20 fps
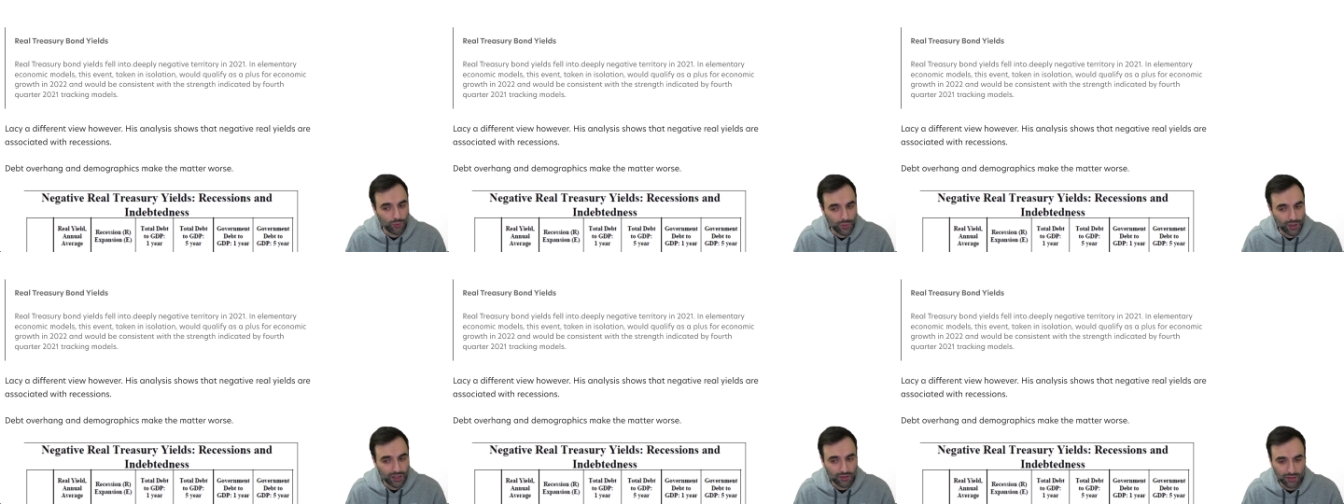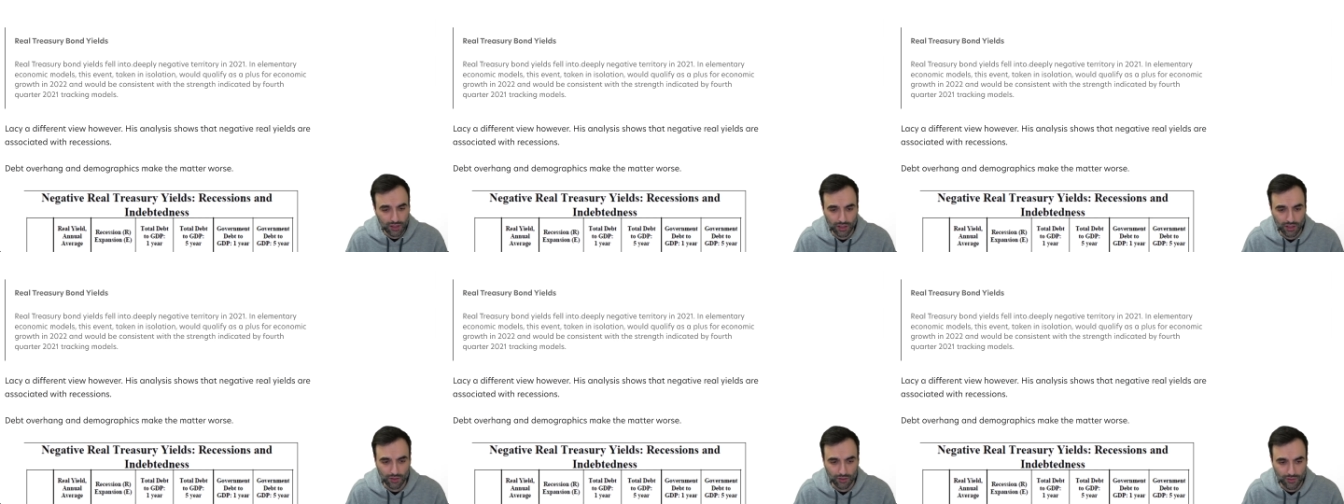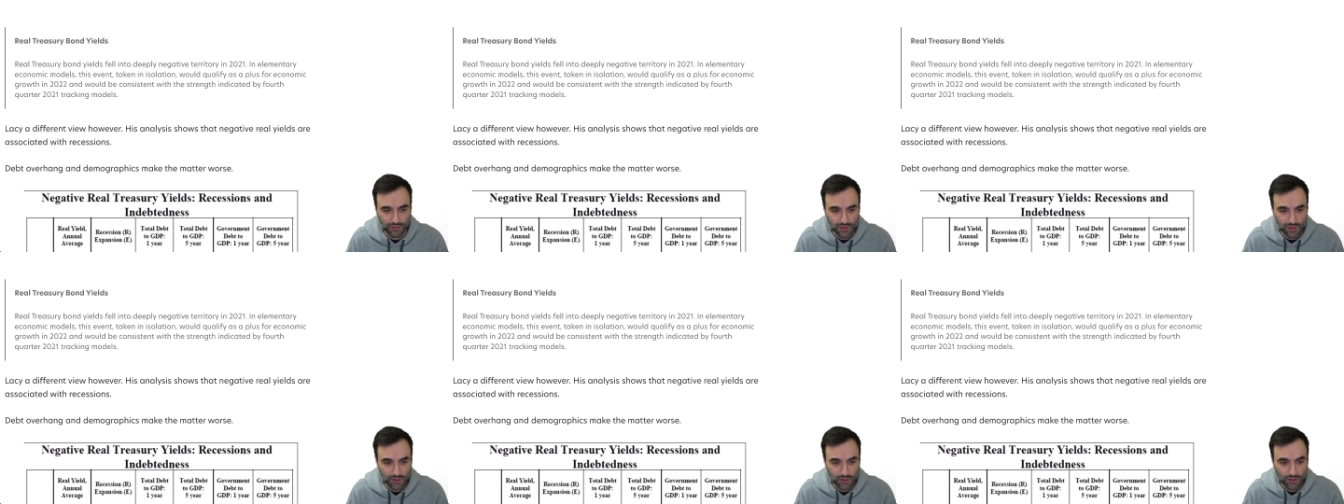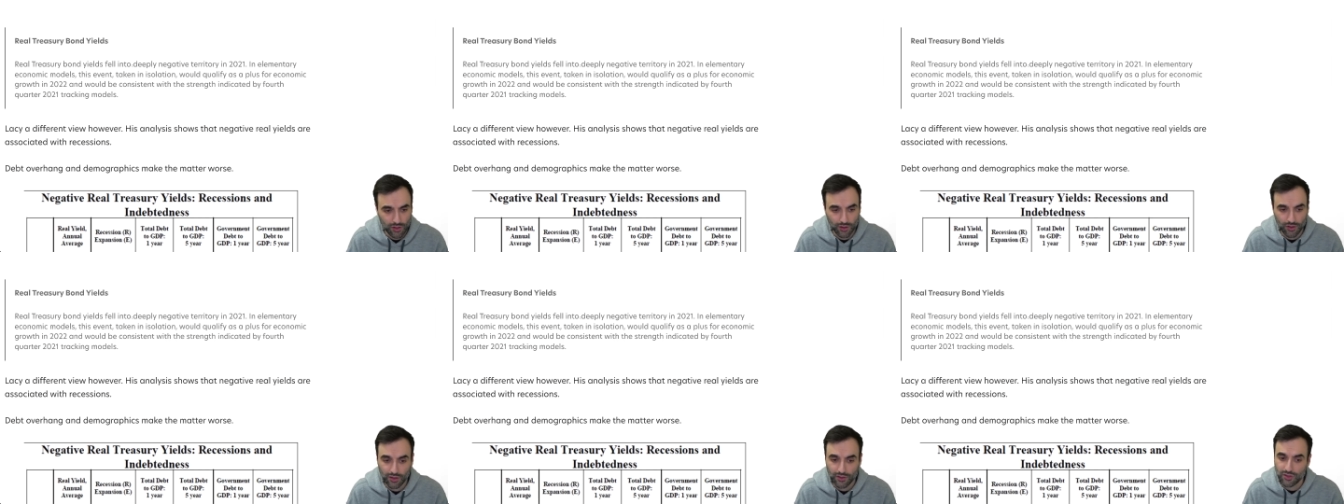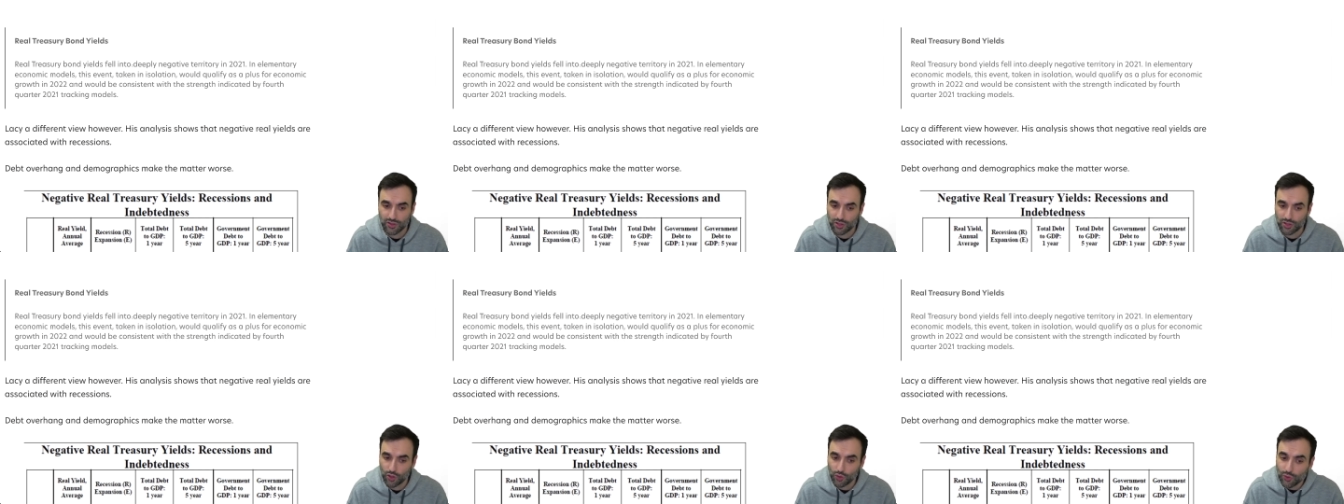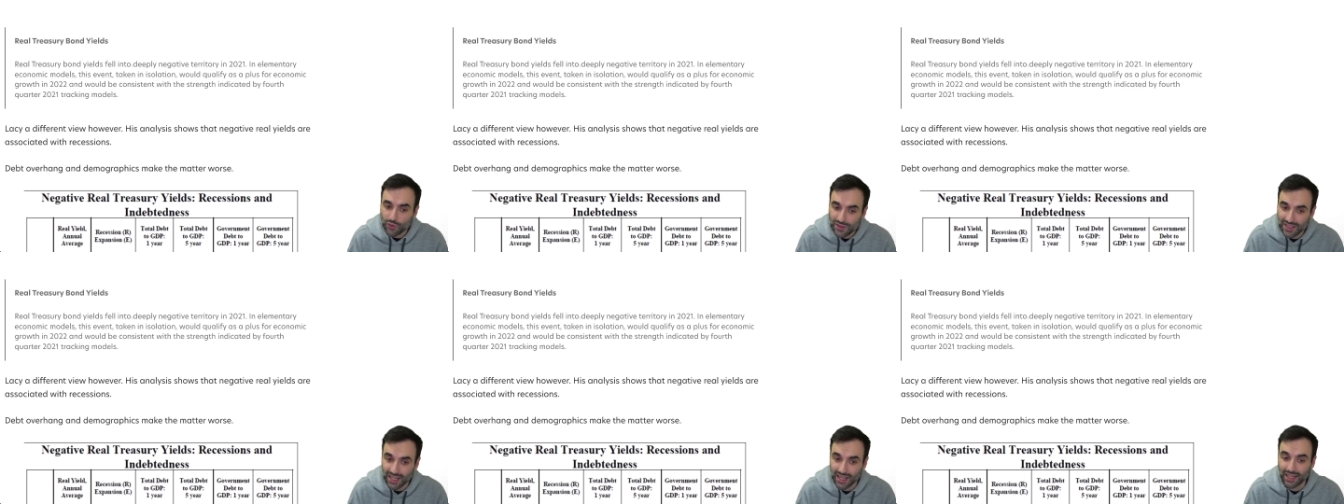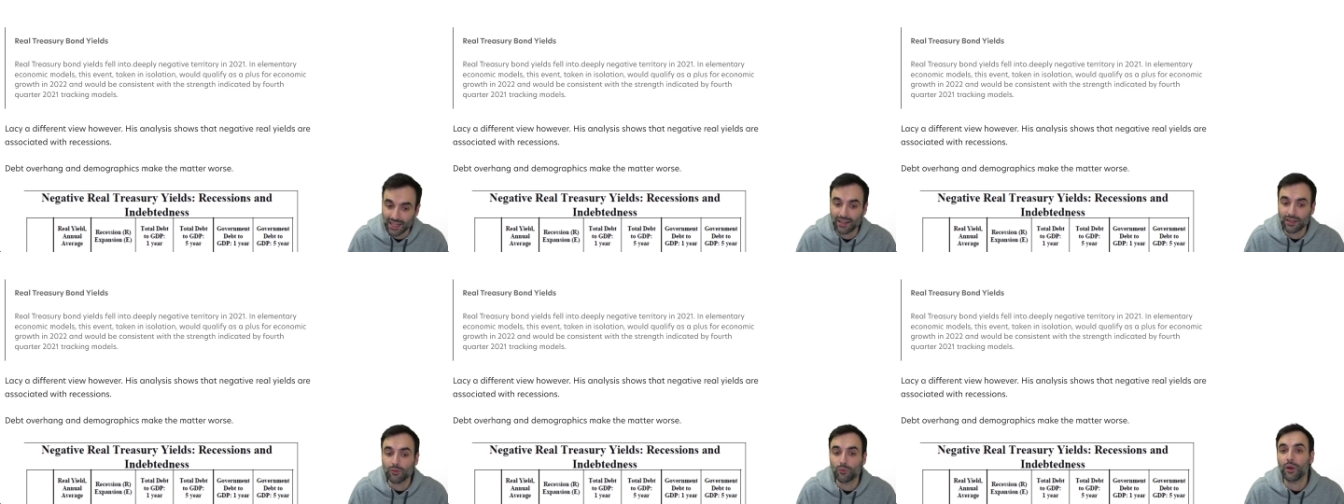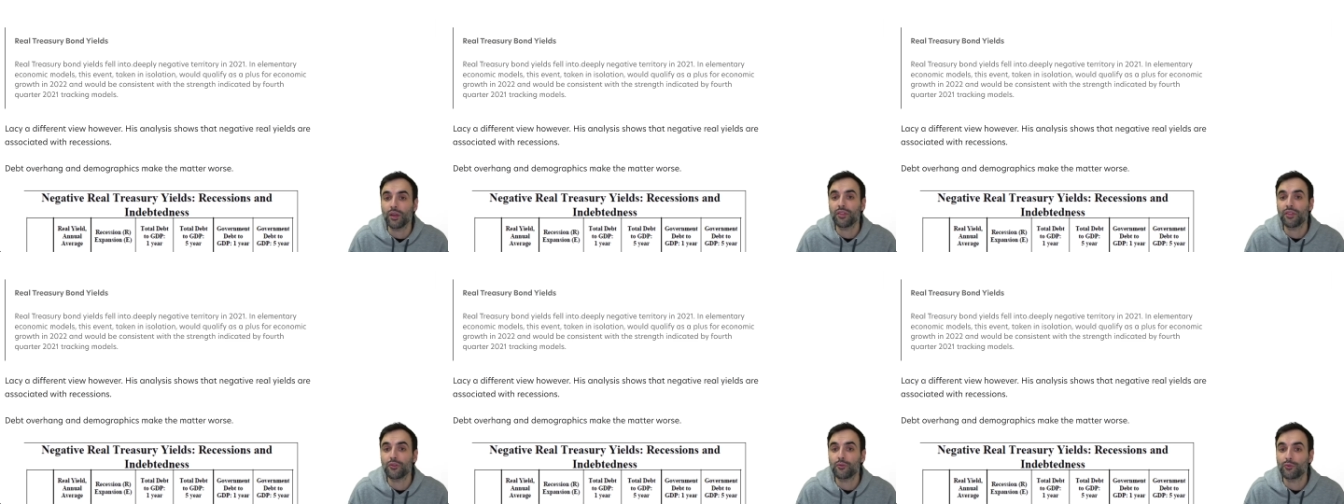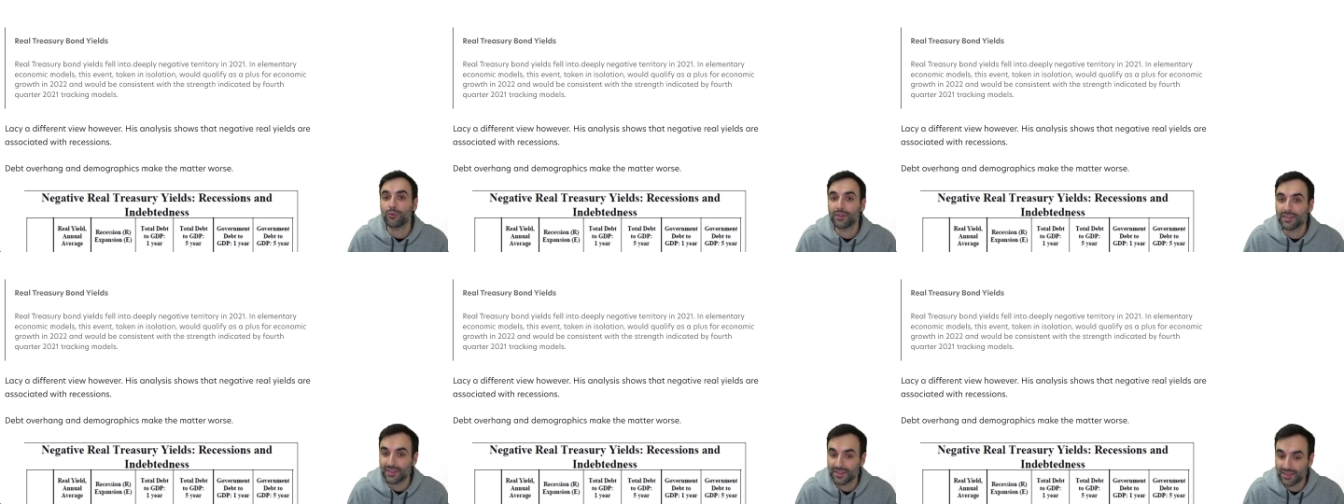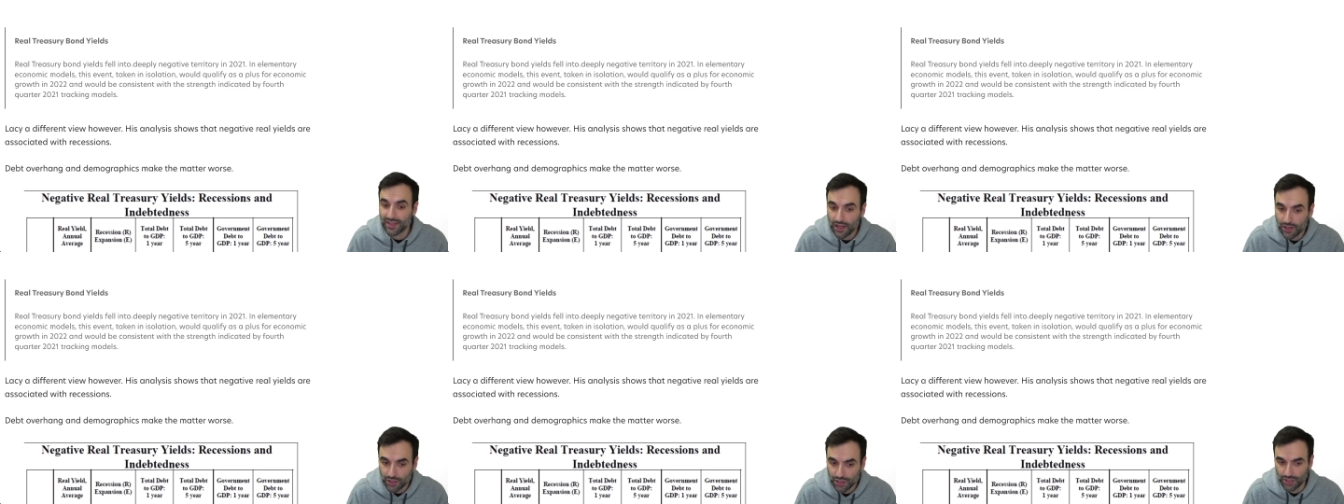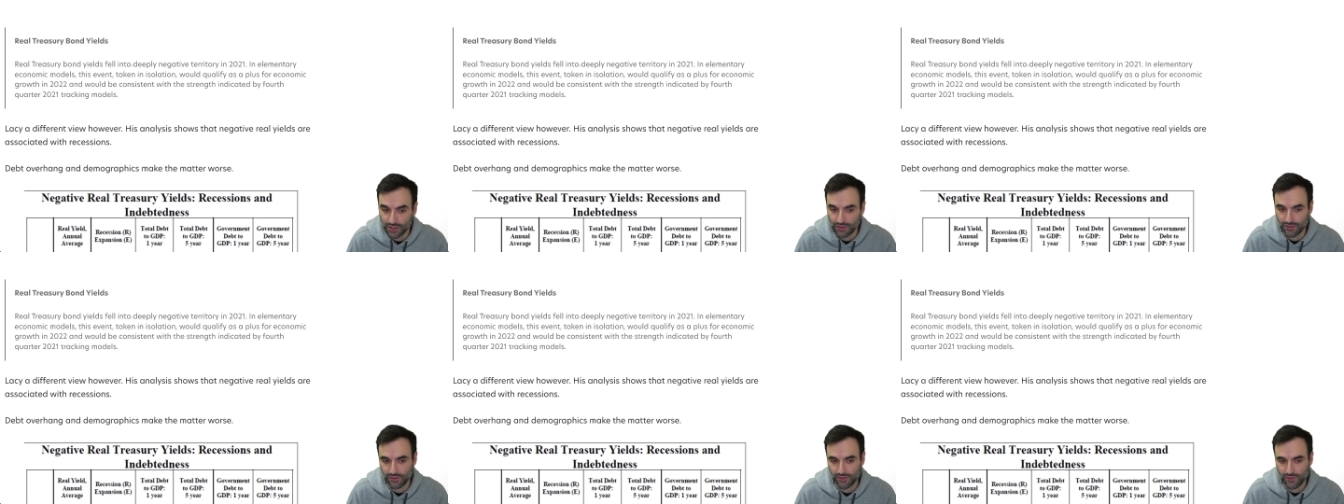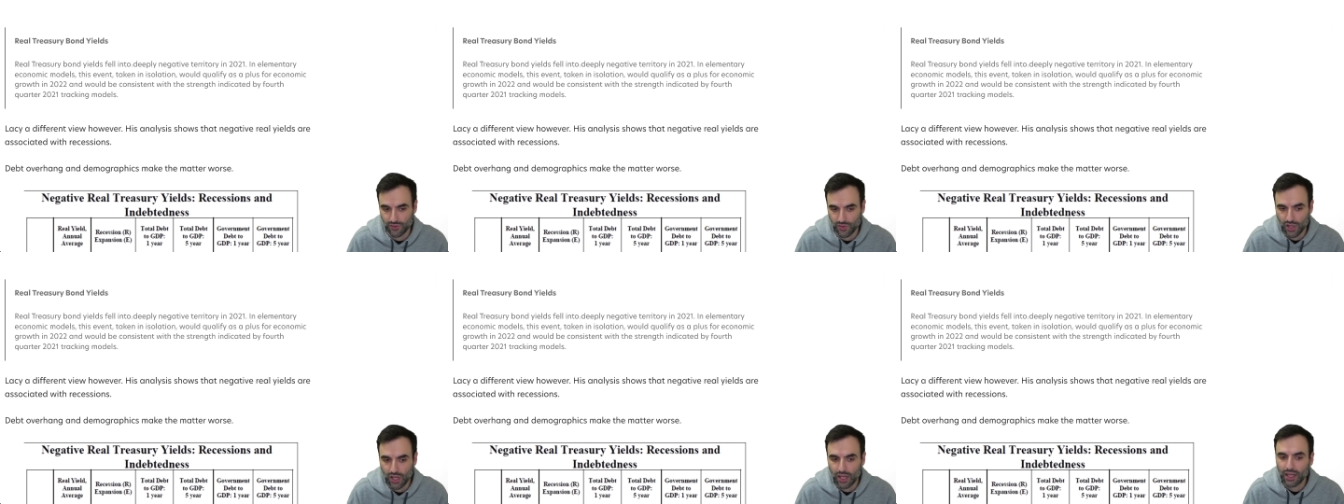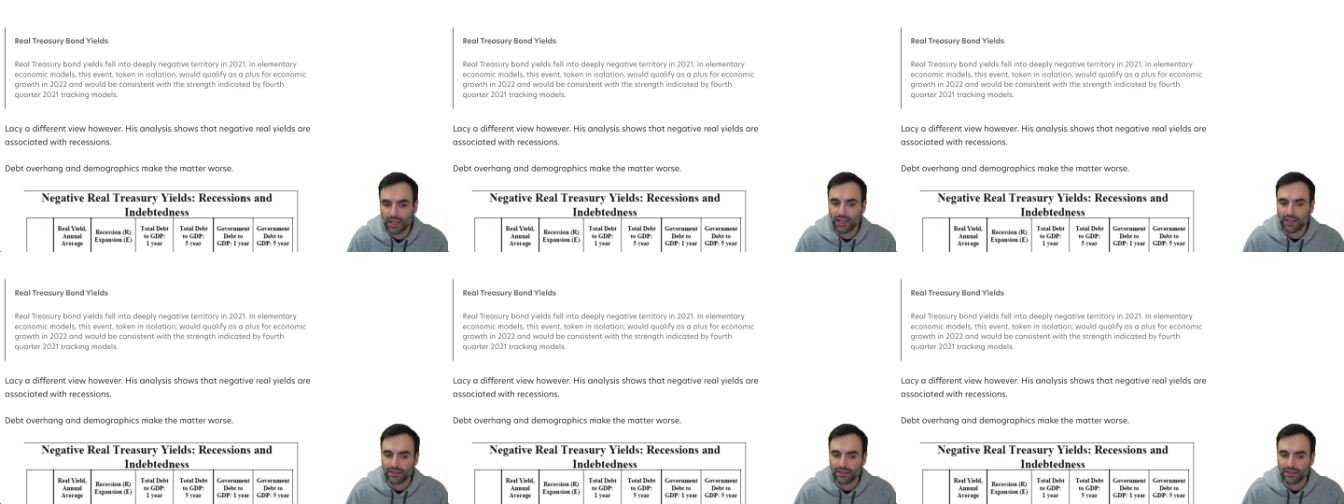real yields are associated with recessions.